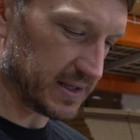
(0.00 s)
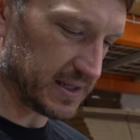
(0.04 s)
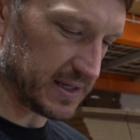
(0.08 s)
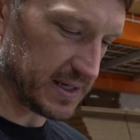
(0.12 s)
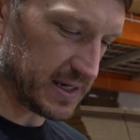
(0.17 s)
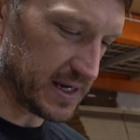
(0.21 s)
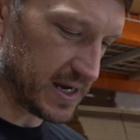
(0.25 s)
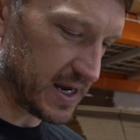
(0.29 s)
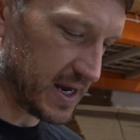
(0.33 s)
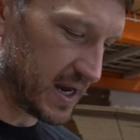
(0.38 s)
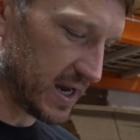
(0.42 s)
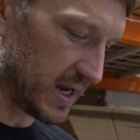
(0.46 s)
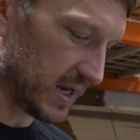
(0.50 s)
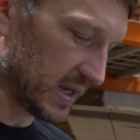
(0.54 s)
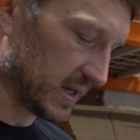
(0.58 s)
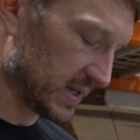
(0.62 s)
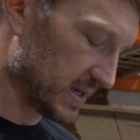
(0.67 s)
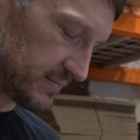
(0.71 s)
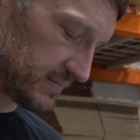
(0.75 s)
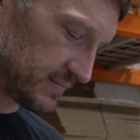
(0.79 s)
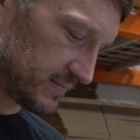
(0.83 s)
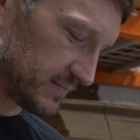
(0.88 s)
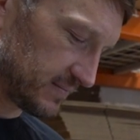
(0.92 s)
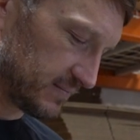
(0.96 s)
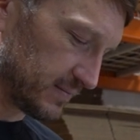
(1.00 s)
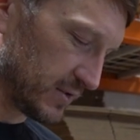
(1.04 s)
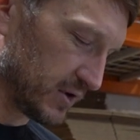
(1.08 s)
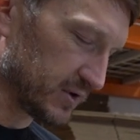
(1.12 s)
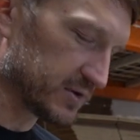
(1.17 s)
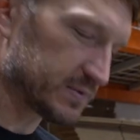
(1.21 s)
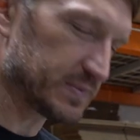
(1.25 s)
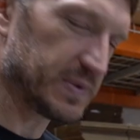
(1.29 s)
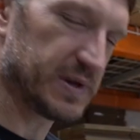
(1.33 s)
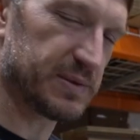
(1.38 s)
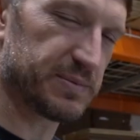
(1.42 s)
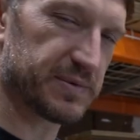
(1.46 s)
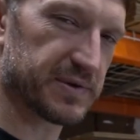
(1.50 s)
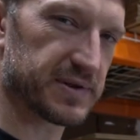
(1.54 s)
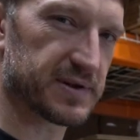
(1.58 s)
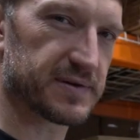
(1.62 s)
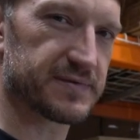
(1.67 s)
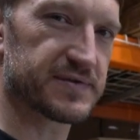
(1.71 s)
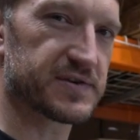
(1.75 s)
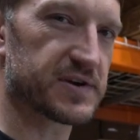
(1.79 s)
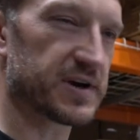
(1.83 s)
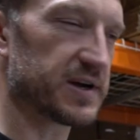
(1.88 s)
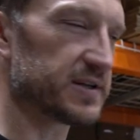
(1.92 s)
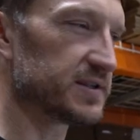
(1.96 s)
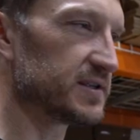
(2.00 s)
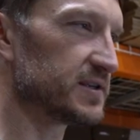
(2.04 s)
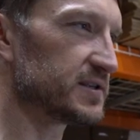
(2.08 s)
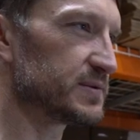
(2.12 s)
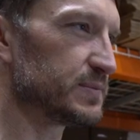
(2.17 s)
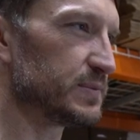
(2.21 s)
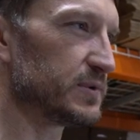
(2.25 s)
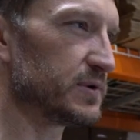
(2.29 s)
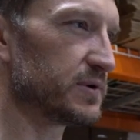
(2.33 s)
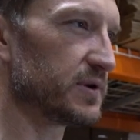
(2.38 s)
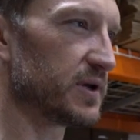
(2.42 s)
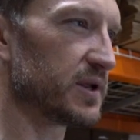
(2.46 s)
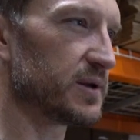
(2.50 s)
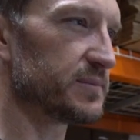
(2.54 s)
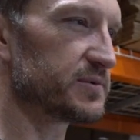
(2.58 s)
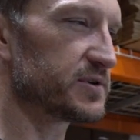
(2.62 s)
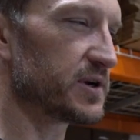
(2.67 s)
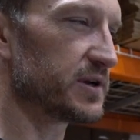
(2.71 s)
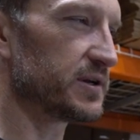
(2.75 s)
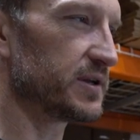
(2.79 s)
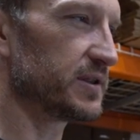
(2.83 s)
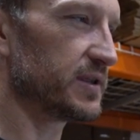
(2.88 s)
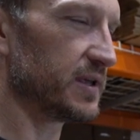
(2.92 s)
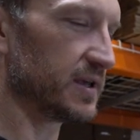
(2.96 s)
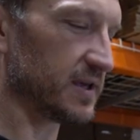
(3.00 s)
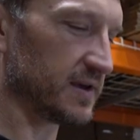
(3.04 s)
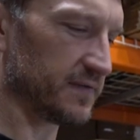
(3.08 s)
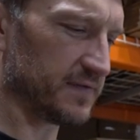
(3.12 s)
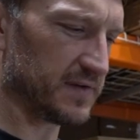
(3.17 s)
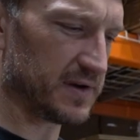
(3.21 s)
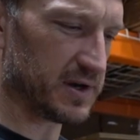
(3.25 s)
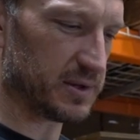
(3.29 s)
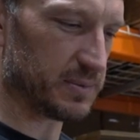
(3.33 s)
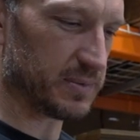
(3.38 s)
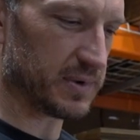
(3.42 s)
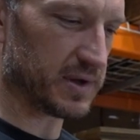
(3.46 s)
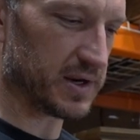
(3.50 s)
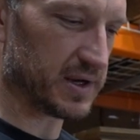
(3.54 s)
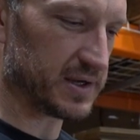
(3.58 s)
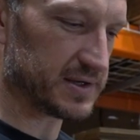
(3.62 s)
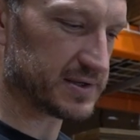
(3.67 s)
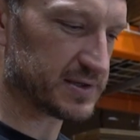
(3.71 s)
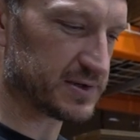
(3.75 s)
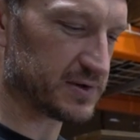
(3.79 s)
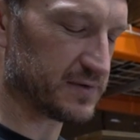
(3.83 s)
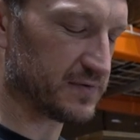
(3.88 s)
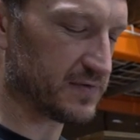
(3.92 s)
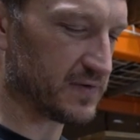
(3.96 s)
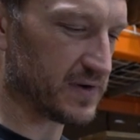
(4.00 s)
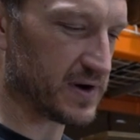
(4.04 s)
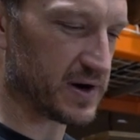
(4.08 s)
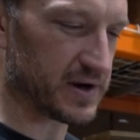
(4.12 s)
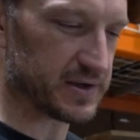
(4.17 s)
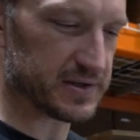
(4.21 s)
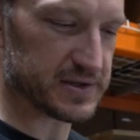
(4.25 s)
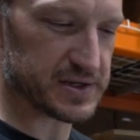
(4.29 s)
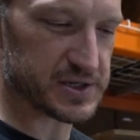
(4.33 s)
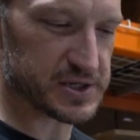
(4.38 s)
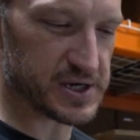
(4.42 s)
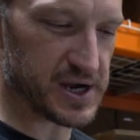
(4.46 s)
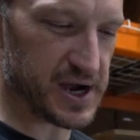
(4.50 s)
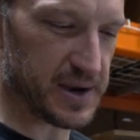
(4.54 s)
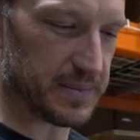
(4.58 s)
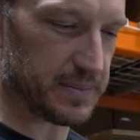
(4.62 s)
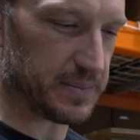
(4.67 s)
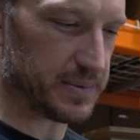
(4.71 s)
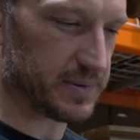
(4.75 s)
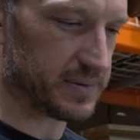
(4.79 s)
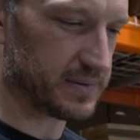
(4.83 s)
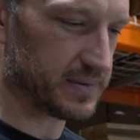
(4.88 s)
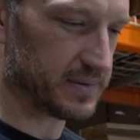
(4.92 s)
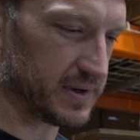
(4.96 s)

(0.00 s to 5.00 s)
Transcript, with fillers: in the day. Most people that have tried this boot on, I'm trying to think if anybody so far in the shop